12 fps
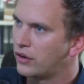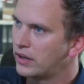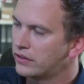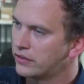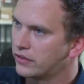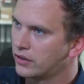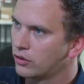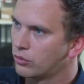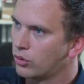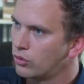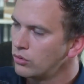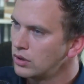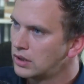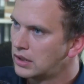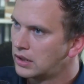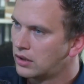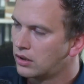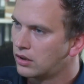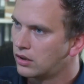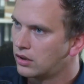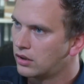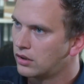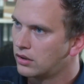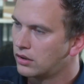rest in a row we
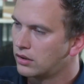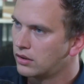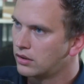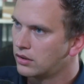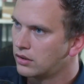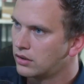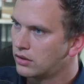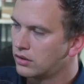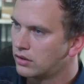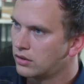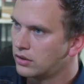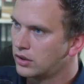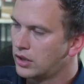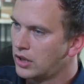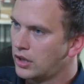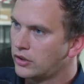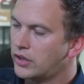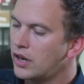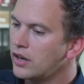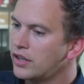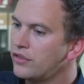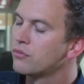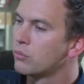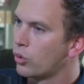170 minutes in all apparently yeah
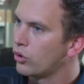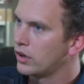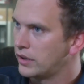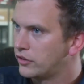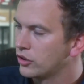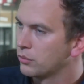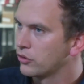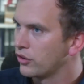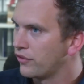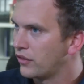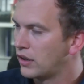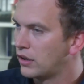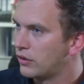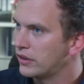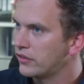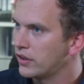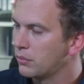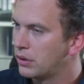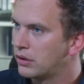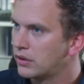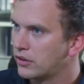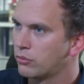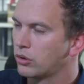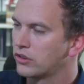even more in terms of uh, resting
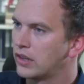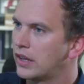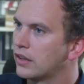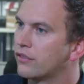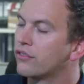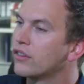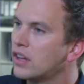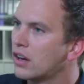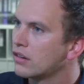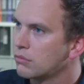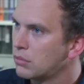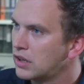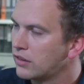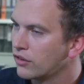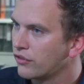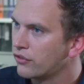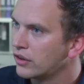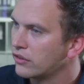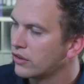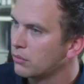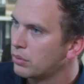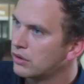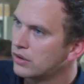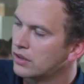periods it was like 300 minutes of resting
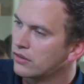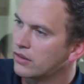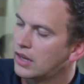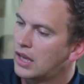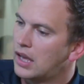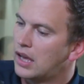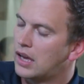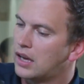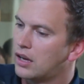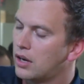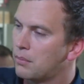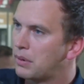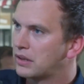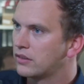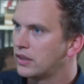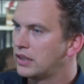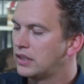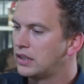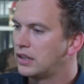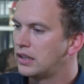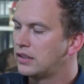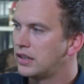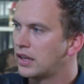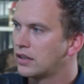period mm. Uh, but in, in
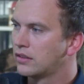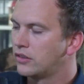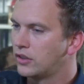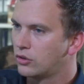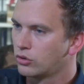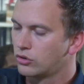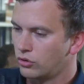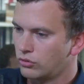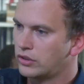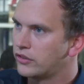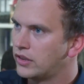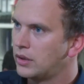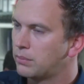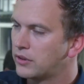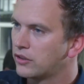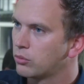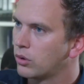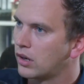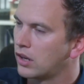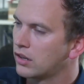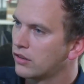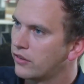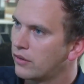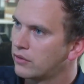the end, he could only sleep this
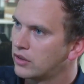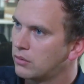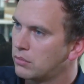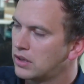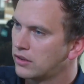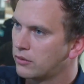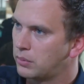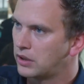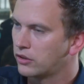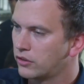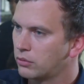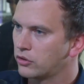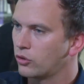170 minutes because he was